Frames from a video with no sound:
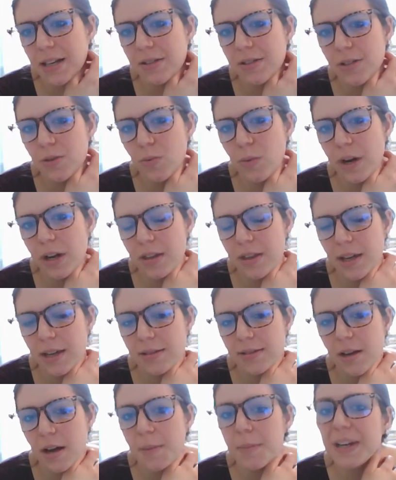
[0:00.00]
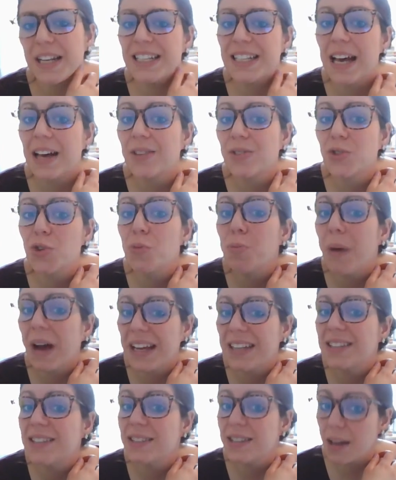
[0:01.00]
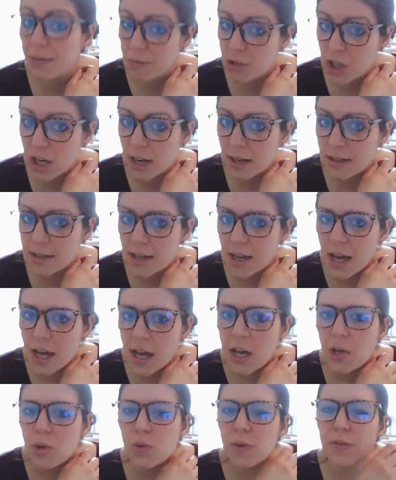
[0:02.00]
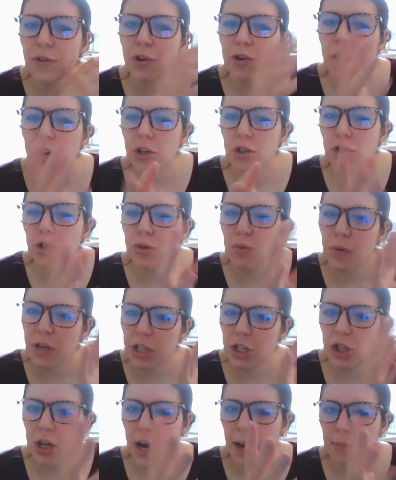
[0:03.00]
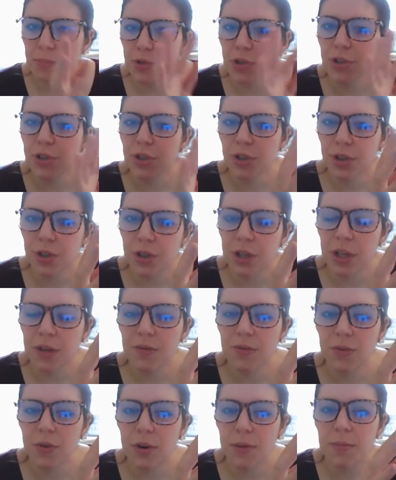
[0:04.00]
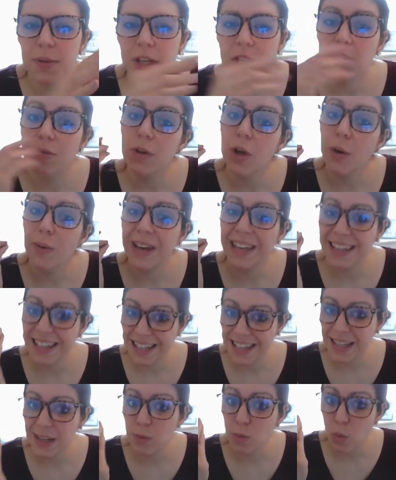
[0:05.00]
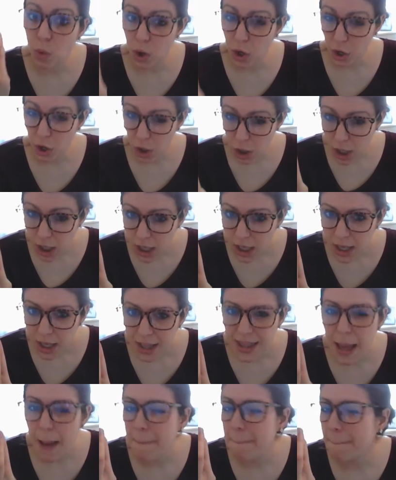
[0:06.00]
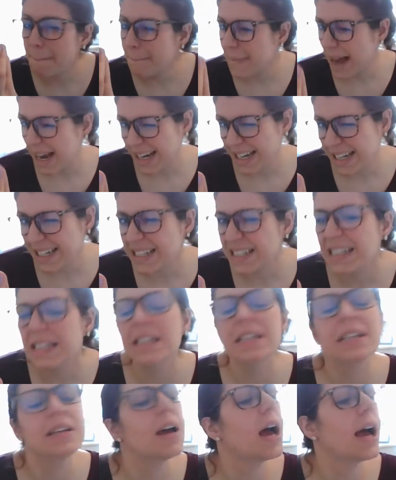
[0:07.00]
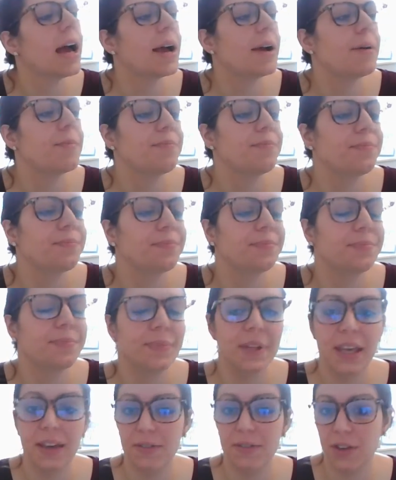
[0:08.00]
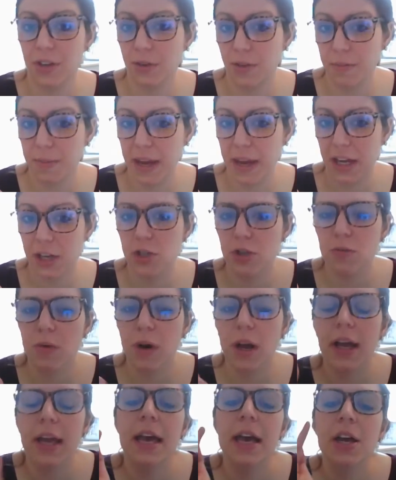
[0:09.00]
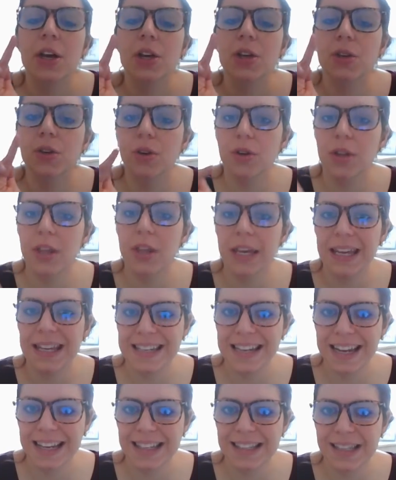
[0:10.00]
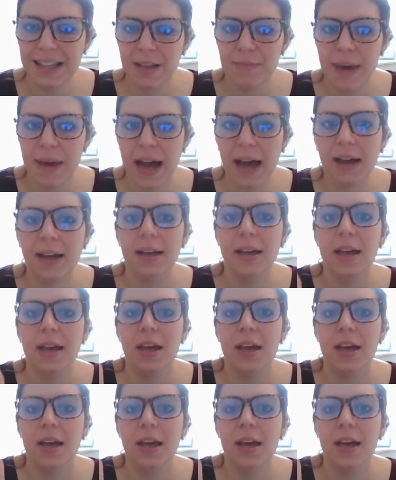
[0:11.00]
tells you where things are, but it tells you by subject. So if you're not sure what chapter you're looking for, but you know a key word that might give you the page you want, you go to the index in the back,